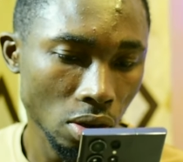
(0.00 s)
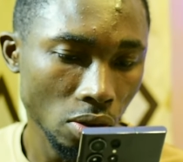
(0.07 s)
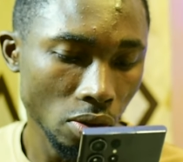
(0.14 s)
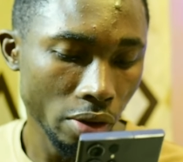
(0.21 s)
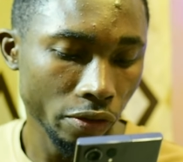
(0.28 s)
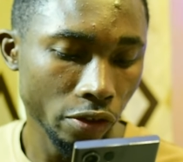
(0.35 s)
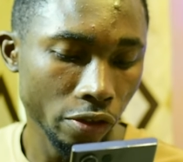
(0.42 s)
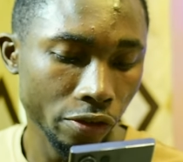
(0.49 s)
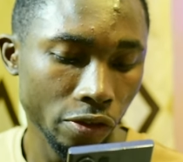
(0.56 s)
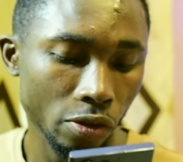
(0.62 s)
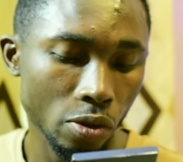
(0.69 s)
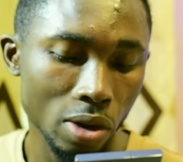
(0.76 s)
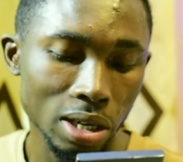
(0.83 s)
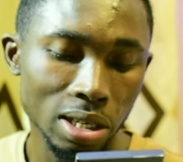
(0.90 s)

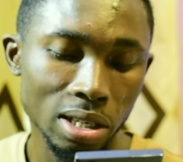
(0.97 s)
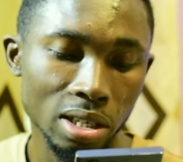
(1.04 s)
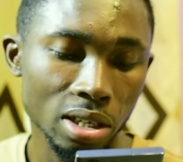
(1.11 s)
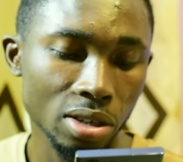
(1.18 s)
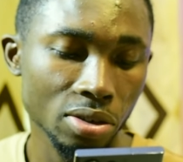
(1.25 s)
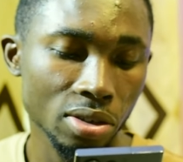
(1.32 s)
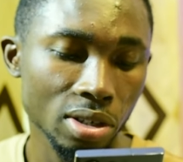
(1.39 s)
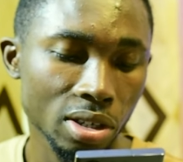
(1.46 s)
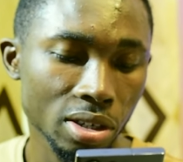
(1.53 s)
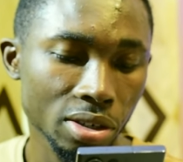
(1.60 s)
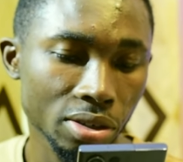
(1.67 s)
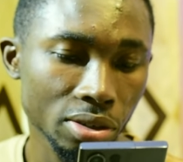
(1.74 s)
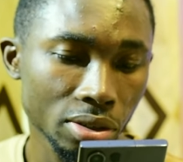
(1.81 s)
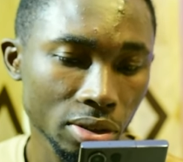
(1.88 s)
144 100.
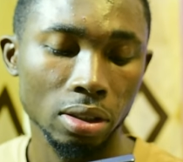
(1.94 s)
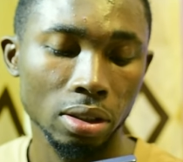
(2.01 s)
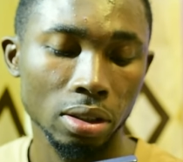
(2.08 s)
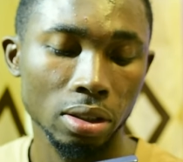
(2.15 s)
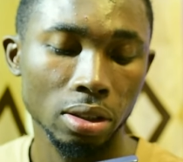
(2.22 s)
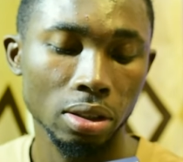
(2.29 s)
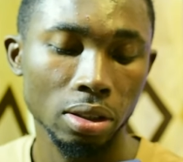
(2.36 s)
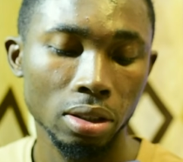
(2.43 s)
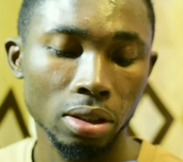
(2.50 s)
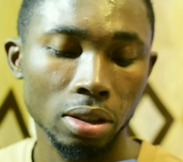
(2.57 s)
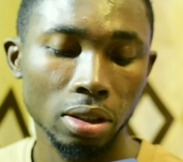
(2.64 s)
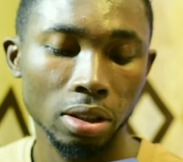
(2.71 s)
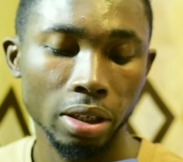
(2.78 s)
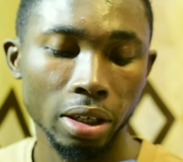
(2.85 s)

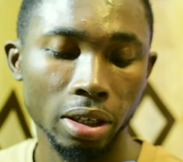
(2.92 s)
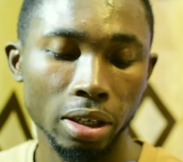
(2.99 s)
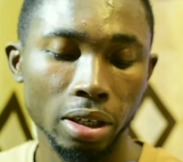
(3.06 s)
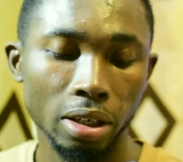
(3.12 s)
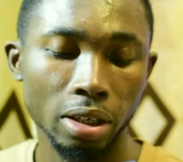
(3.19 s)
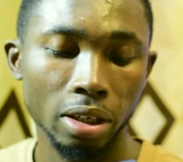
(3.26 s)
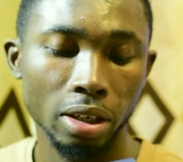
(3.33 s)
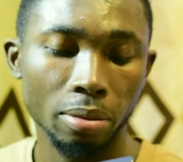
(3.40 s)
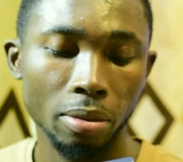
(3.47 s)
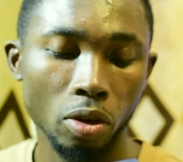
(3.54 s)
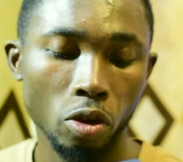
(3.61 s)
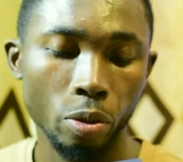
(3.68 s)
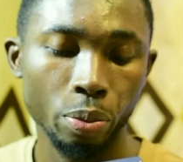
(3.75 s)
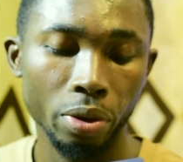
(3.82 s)
Then number
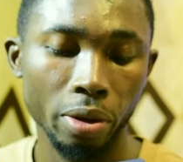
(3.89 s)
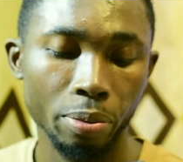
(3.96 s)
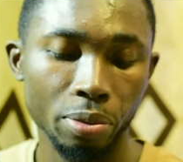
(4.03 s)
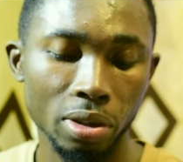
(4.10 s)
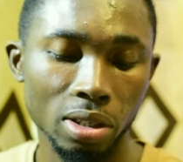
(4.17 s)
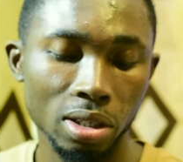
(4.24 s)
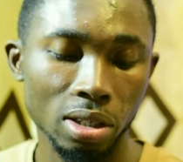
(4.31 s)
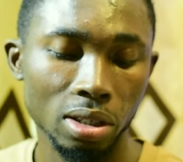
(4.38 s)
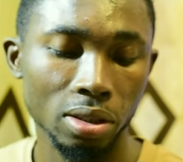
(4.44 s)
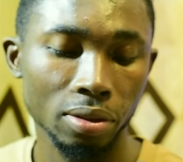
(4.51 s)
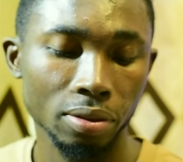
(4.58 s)
copy a paste.